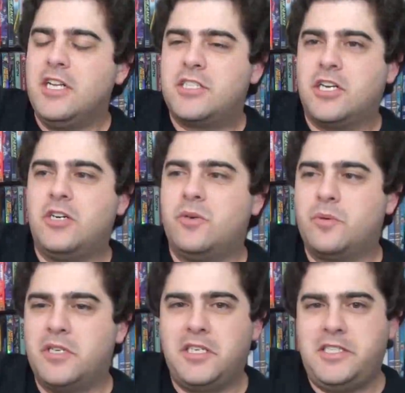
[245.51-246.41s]

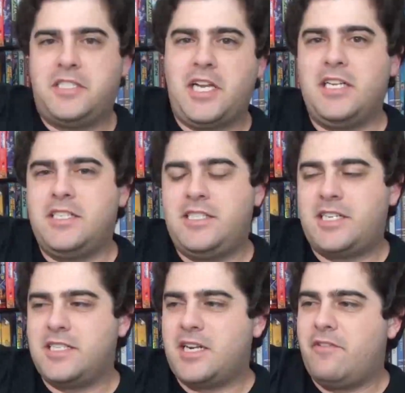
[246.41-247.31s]
So he
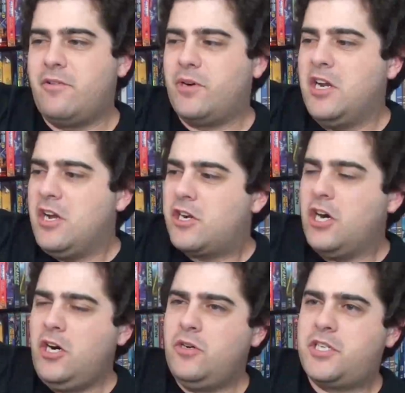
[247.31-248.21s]
says, everyone,
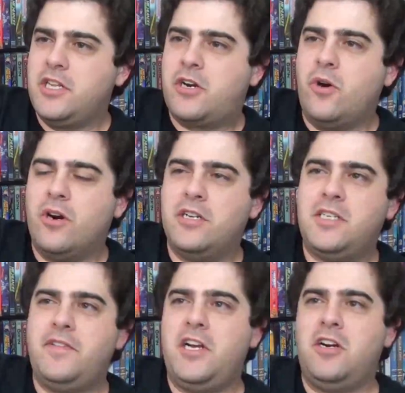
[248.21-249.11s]
go to the corners
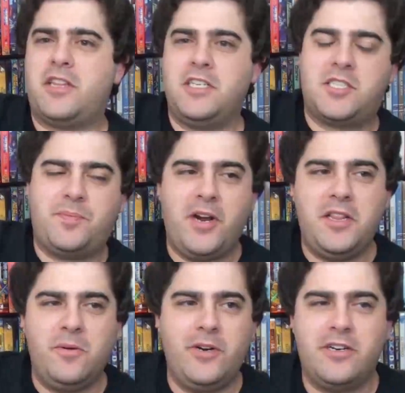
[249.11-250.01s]
of the earth and spread
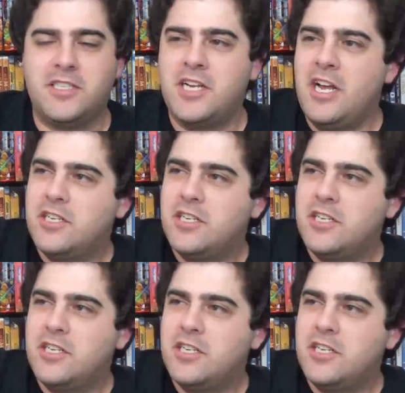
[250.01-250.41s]
the weirdness.